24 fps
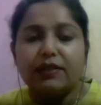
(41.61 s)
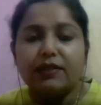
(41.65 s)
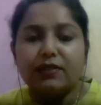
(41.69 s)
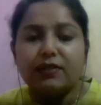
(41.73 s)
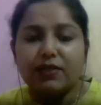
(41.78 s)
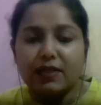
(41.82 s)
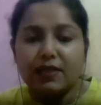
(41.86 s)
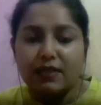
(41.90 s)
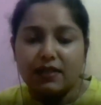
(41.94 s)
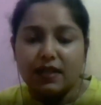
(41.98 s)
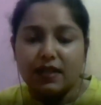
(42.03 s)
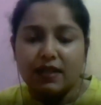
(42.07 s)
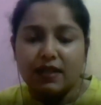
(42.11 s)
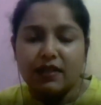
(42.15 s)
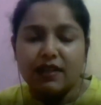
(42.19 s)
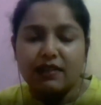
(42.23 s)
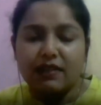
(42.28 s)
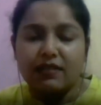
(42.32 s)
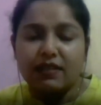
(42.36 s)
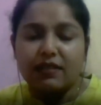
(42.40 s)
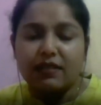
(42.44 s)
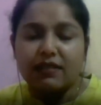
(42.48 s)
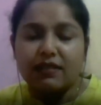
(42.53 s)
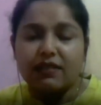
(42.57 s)
She's
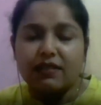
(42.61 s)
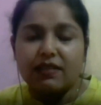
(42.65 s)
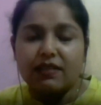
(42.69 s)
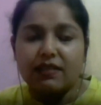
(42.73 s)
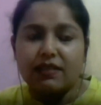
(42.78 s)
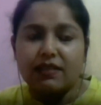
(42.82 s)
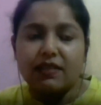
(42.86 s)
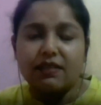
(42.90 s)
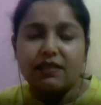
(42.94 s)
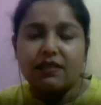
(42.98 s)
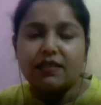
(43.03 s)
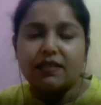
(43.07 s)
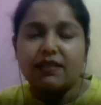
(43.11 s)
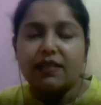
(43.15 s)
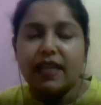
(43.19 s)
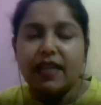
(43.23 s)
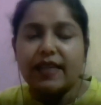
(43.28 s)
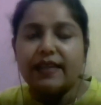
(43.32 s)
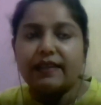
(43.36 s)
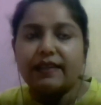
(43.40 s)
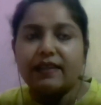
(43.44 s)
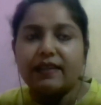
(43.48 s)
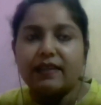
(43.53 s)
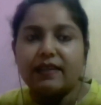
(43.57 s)
conducting, it is a
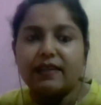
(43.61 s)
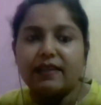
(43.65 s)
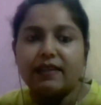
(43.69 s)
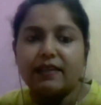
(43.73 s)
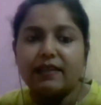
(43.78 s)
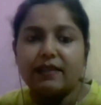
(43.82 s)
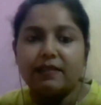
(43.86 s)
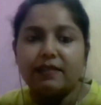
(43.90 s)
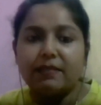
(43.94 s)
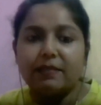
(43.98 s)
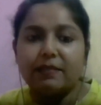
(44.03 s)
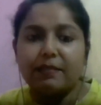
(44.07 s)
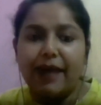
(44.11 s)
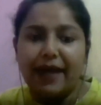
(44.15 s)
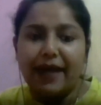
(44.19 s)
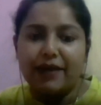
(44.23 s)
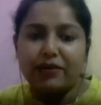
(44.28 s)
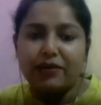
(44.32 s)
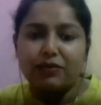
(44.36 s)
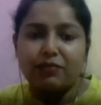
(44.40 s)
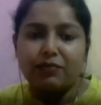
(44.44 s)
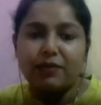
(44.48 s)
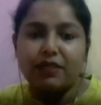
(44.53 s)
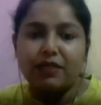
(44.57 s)
site
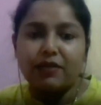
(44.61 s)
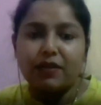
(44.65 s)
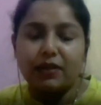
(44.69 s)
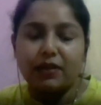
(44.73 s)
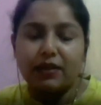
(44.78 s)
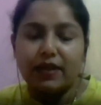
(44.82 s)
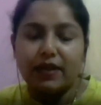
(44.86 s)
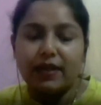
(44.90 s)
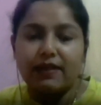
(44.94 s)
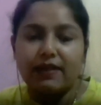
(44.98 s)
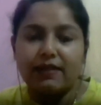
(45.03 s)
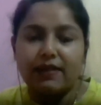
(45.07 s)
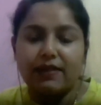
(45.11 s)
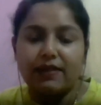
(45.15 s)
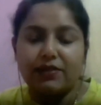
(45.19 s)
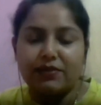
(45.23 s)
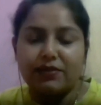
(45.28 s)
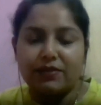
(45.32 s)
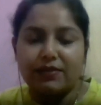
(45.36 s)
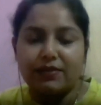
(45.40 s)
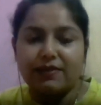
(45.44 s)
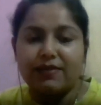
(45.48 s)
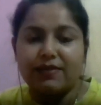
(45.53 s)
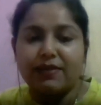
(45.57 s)
management
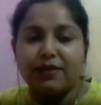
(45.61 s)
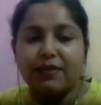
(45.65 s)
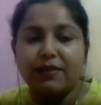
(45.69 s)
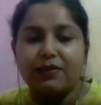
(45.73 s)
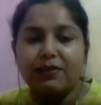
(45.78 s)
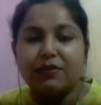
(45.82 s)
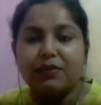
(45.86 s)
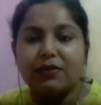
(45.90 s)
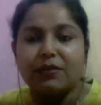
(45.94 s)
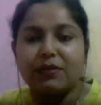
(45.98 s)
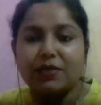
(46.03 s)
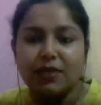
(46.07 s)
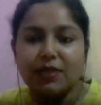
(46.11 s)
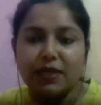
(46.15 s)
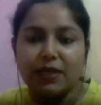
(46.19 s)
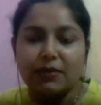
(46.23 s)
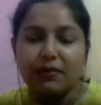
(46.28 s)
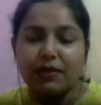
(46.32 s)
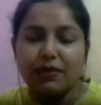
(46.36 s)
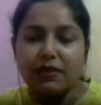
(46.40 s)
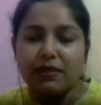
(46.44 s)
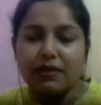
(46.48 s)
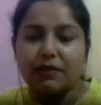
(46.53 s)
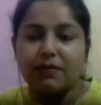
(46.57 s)
organization. So okay. She
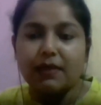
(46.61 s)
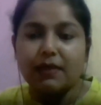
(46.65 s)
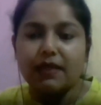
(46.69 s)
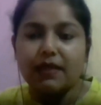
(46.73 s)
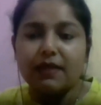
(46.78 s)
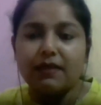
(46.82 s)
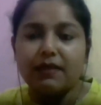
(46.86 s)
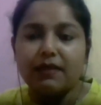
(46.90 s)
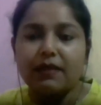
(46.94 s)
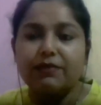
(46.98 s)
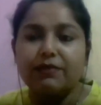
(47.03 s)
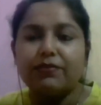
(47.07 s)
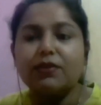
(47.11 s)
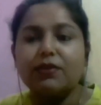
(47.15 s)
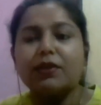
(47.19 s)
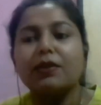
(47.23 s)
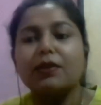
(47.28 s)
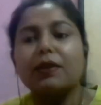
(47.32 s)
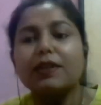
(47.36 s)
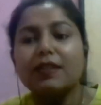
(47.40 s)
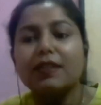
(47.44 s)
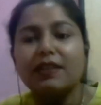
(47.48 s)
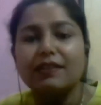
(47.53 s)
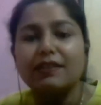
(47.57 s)
was the one, if you're
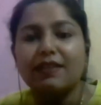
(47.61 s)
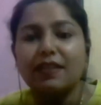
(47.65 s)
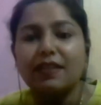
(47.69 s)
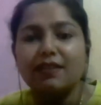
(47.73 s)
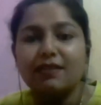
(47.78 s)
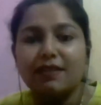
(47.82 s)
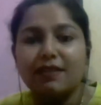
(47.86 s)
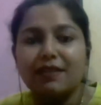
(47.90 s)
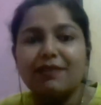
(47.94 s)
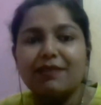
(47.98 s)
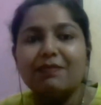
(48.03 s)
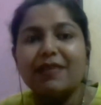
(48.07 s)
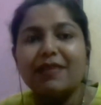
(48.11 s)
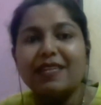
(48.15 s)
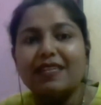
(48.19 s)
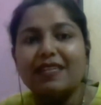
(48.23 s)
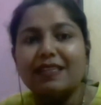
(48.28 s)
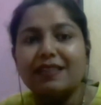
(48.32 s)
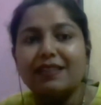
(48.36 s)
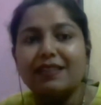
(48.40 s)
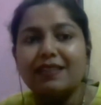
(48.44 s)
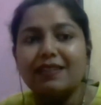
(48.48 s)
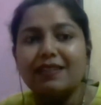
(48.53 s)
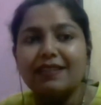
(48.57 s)
not interested in
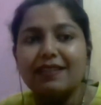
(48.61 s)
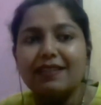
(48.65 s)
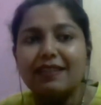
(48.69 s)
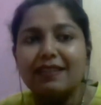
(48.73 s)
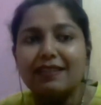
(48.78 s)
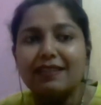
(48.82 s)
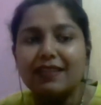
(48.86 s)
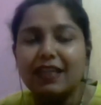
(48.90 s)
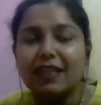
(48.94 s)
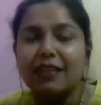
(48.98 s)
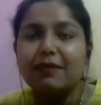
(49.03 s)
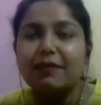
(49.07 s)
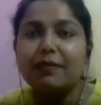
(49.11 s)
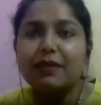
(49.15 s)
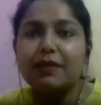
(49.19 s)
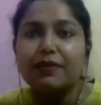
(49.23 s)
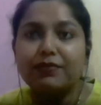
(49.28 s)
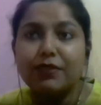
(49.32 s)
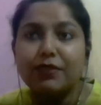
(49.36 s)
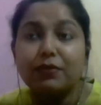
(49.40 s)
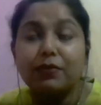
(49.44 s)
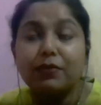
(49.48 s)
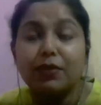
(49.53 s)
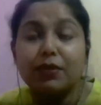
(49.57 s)
medical,
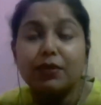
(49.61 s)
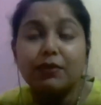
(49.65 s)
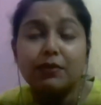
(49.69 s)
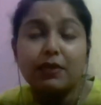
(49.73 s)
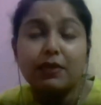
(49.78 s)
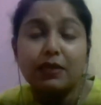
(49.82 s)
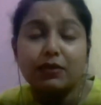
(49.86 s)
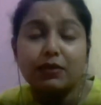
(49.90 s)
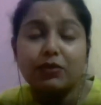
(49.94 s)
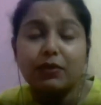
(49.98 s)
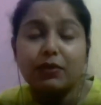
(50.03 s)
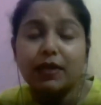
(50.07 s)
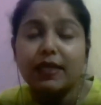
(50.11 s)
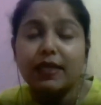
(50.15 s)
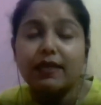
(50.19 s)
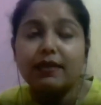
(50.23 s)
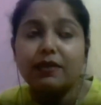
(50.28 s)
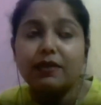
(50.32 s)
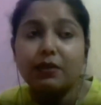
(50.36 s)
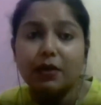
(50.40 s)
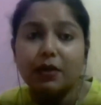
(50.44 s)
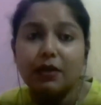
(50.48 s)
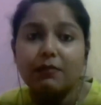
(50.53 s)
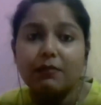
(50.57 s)
if you want to
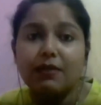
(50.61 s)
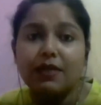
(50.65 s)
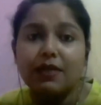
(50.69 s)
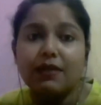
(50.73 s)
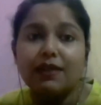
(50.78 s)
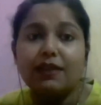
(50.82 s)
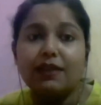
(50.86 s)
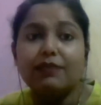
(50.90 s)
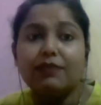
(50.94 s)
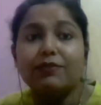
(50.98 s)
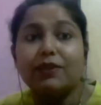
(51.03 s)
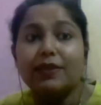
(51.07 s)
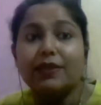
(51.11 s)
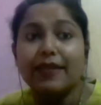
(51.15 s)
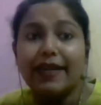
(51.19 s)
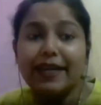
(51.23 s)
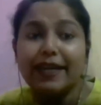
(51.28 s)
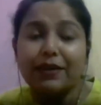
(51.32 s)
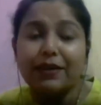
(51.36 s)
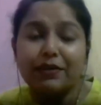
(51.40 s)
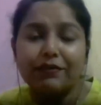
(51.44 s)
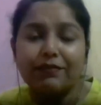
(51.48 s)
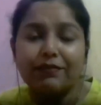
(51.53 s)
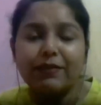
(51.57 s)
join non-medical, if you're
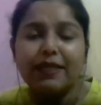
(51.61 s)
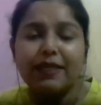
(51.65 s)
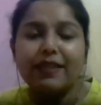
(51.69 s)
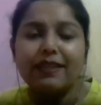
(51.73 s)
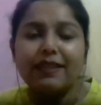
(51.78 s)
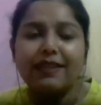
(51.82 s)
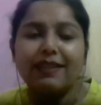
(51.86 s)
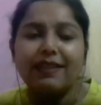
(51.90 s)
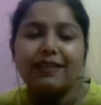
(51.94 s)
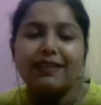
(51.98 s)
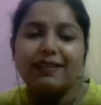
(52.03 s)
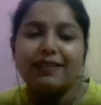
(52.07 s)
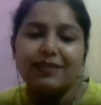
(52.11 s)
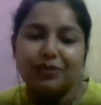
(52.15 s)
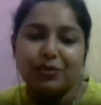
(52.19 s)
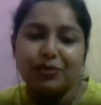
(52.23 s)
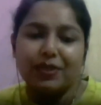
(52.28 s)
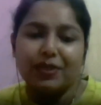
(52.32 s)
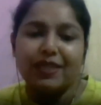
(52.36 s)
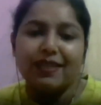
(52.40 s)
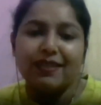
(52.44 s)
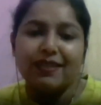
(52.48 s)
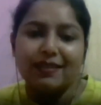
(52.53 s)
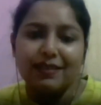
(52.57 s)
tired of medical,
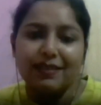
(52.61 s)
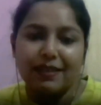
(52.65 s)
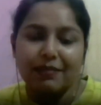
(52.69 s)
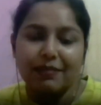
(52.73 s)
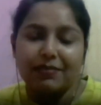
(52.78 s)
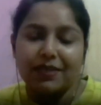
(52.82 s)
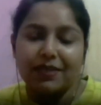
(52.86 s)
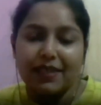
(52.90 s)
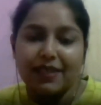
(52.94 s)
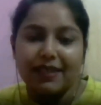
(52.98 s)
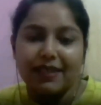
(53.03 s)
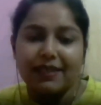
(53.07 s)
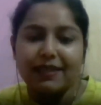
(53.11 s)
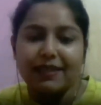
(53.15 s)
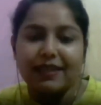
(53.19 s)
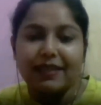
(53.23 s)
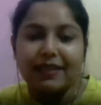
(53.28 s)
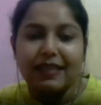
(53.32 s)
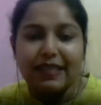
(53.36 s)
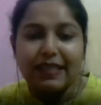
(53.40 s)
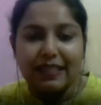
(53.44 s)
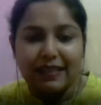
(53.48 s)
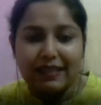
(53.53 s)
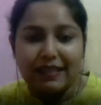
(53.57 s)
join something
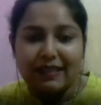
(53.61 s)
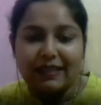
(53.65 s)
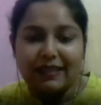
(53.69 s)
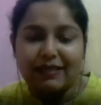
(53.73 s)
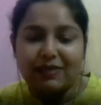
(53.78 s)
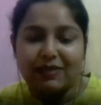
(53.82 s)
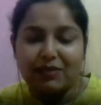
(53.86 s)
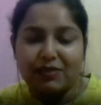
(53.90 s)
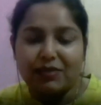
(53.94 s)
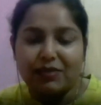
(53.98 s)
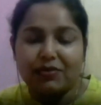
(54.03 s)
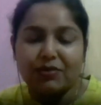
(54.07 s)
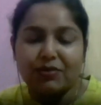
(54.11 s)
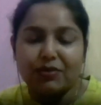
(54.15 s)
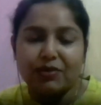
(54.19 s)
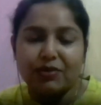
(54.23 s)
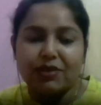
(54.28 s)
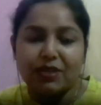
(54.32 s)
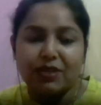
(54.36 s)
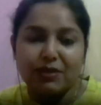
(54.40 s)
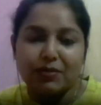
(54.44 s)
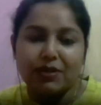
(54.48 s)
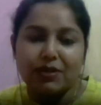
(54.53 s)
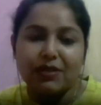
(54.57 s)
this. So
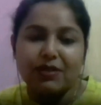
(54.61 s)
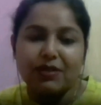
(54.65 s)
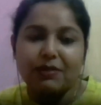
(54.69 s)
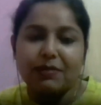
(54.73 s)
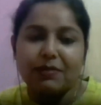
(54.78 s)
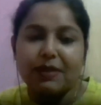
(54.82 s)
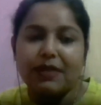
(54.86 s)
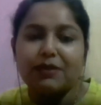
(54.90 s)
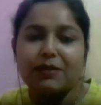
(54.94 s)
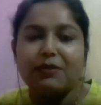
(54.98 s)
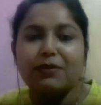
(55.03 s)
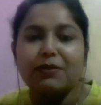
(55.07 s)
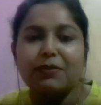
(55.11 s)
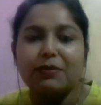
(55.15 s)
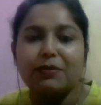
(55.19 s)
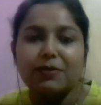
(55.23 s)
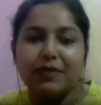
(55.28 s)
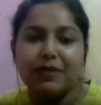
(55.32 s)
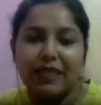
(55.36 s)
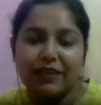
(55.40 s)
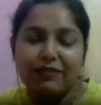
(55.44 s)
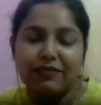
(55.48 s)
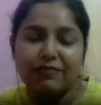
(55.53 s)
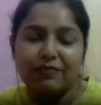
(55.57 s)
she was the one who
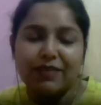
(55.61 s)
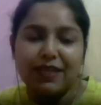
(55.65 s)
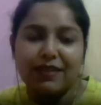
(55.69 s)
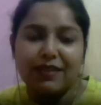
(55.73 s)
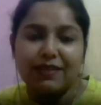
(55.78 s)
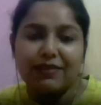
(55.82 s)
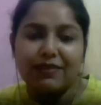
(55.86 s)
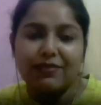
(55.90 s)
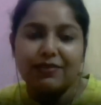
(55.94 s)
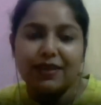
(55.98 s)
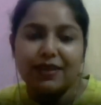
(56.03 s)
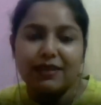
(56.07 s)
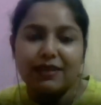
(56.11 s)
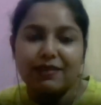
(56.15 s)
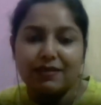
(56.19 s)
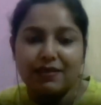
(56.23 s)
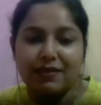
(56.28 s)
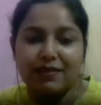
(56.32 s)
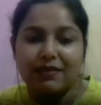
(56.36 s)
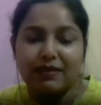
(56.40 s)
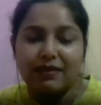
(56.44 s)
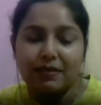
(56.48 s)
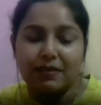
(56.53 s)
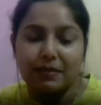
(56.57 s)
gave me an interest
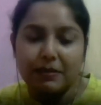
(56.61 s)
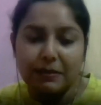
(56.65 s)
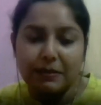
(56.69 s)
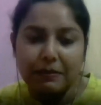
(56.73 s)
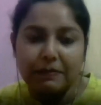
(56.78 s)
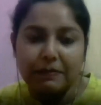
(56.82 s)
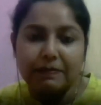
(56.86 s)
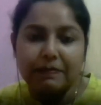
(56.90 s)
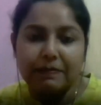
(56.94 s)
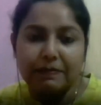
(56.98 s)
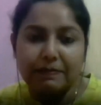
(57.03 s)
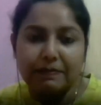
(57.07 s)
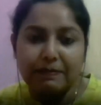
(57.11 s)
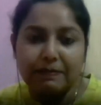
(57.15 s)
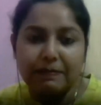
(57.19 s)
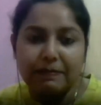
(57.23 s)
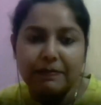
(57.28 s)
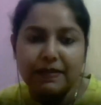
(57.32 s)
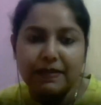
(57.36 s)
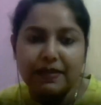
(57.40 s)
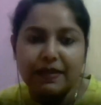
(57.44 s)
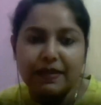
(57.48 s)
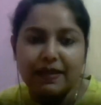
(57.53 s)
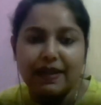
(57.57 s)
in this,
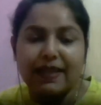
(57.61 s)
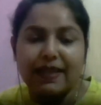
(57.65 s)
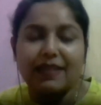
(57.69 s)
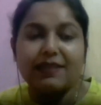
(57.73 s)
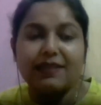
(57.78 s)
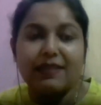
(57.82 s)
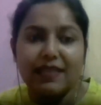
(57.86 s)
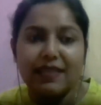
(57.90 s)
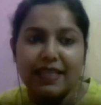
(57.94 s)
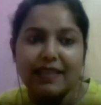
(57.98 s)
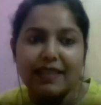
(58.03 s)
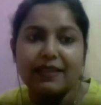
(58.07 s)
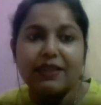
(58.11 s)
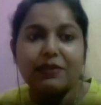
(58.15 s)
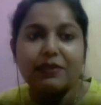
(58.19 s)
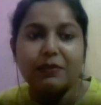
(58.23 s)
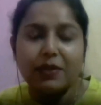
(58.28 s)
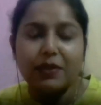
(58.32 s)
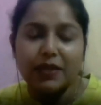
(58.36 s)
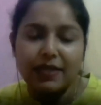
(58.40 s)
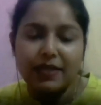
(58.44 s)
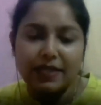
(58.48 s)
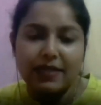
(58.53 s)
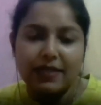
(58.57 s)
mm-hmm. seeing her
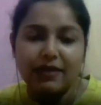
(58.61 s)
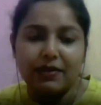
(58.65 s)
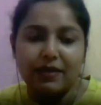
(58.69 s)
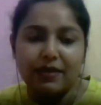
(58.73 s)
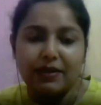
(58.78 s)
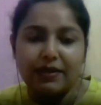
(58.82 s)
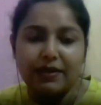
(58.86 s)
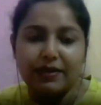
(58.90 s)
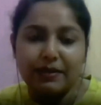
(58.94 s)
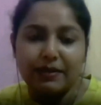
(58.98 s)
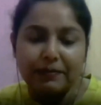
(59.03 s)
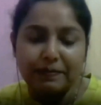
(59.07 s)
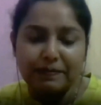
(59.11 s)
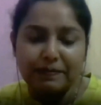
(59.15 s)
working on it.